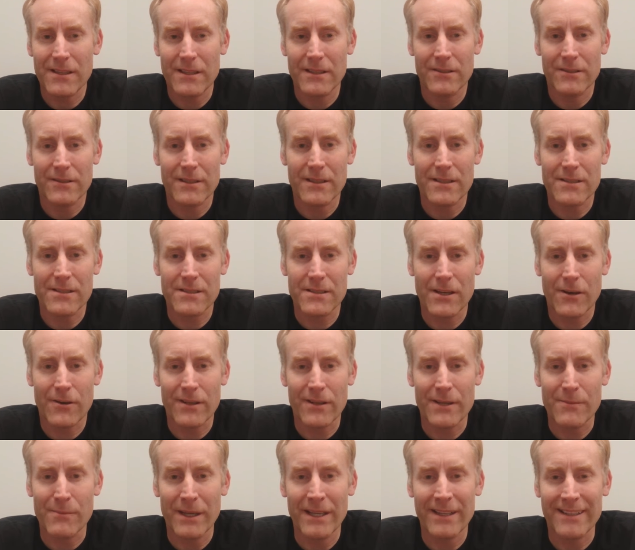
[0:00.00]
They're not
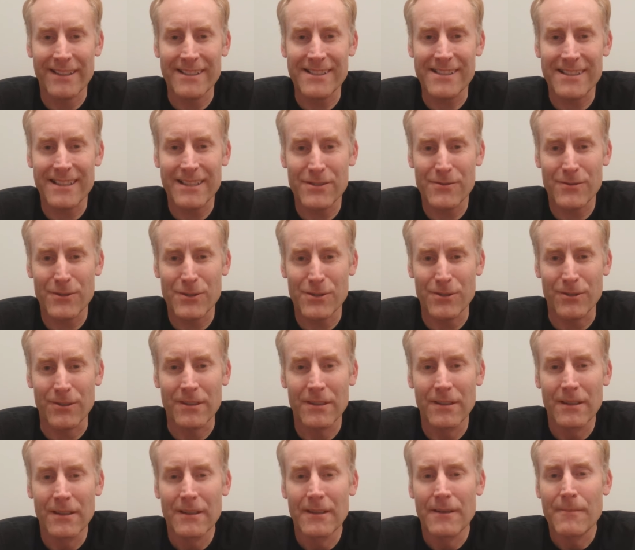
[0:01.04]
necessarily painless, that's for
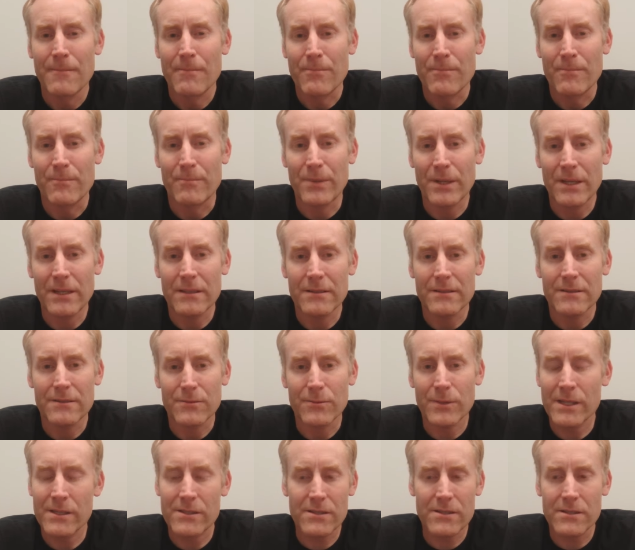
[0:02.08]
sure. But
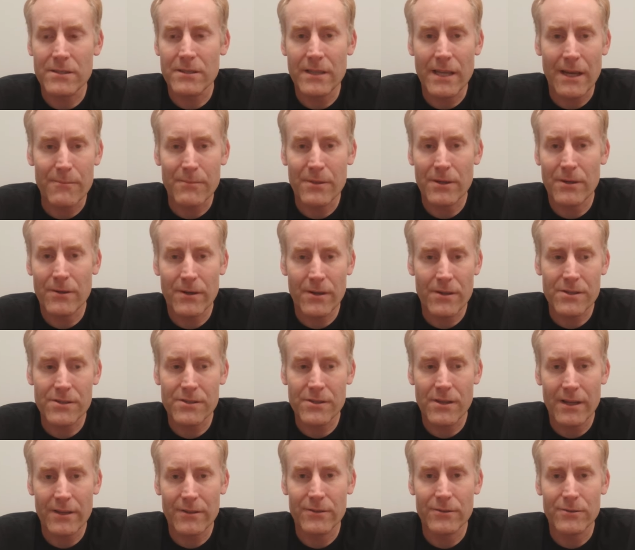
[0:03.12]
we're just in that period of the
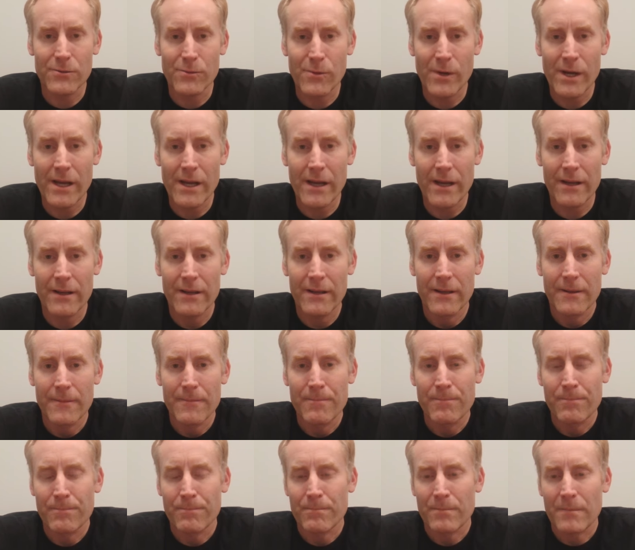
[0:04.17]
cycle where
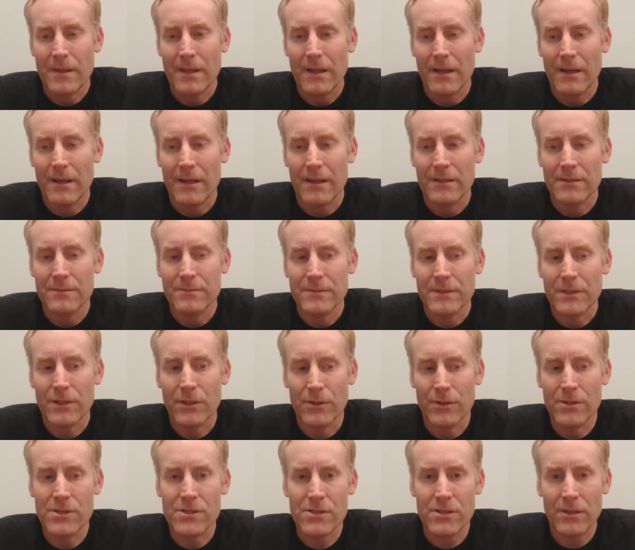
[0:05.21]
um,
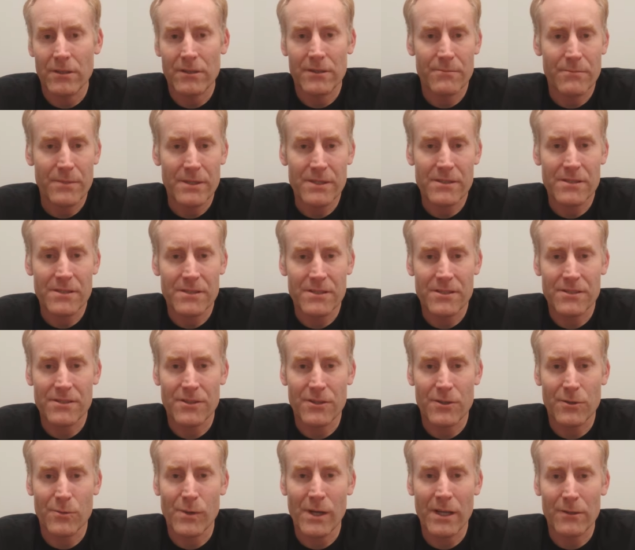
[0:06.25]
good, solid businesses
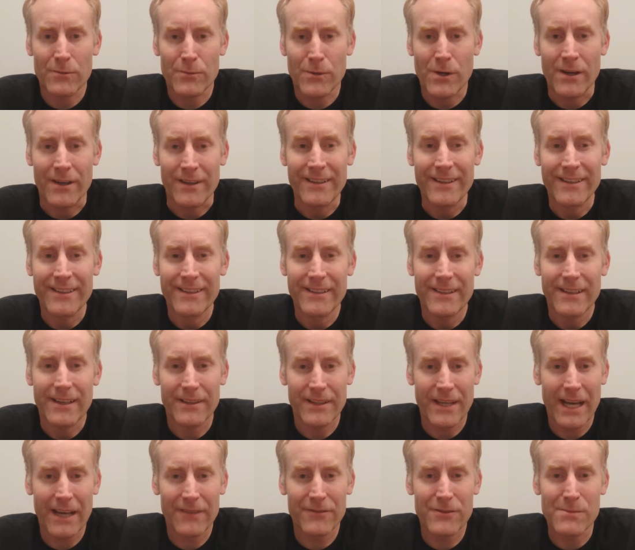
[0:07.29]
that are well run,
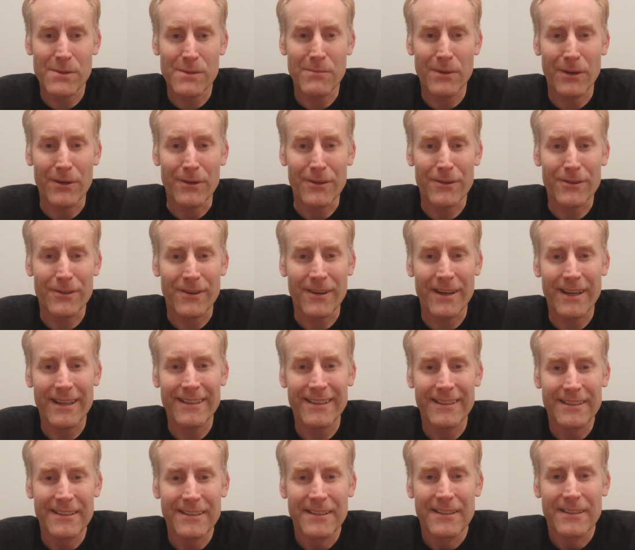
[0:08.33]
and they have to be both, right?
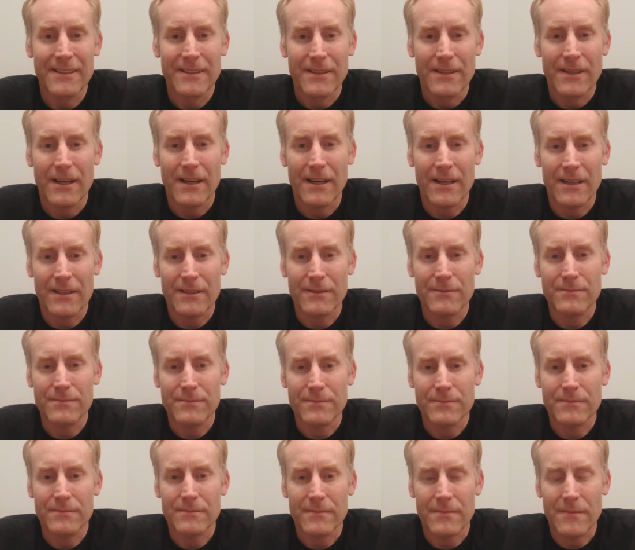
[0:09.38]

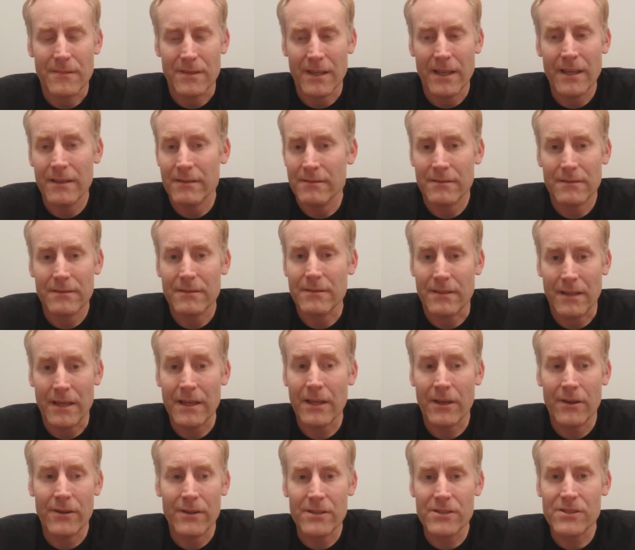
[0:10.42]
Um then they're
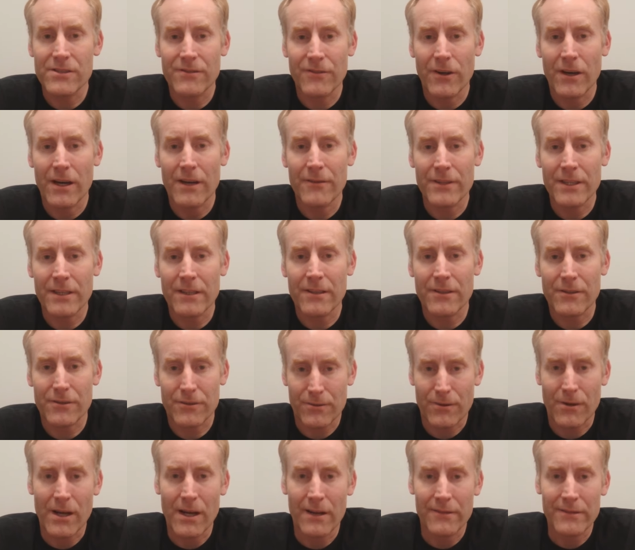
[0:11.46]
going to survive and they're going to
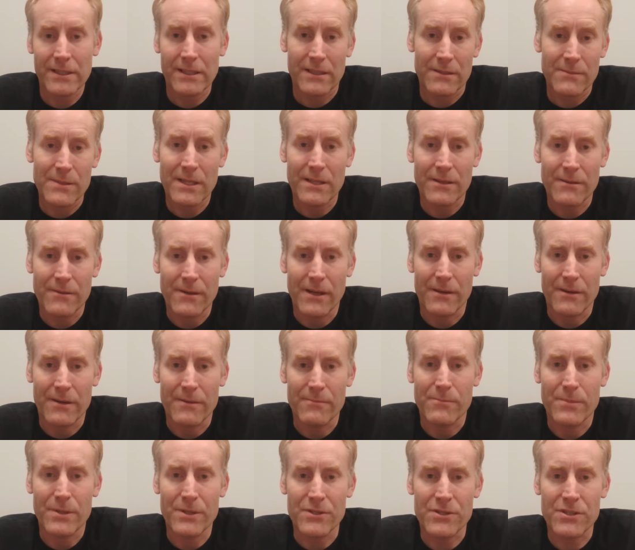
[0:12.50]
thrive and they're going to be in a, in
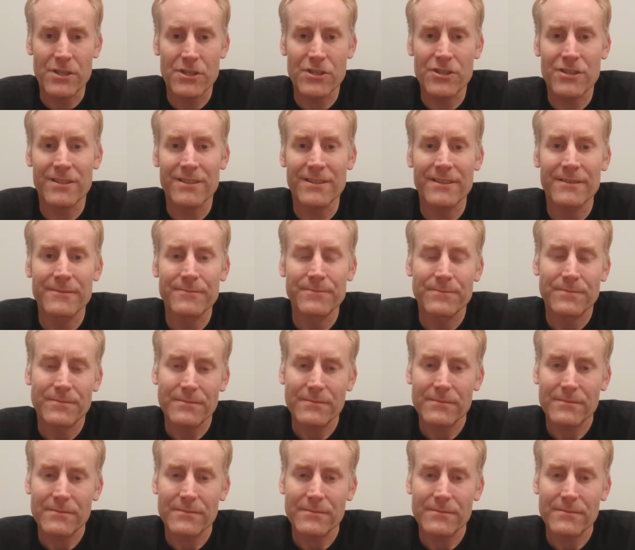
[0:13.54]
a position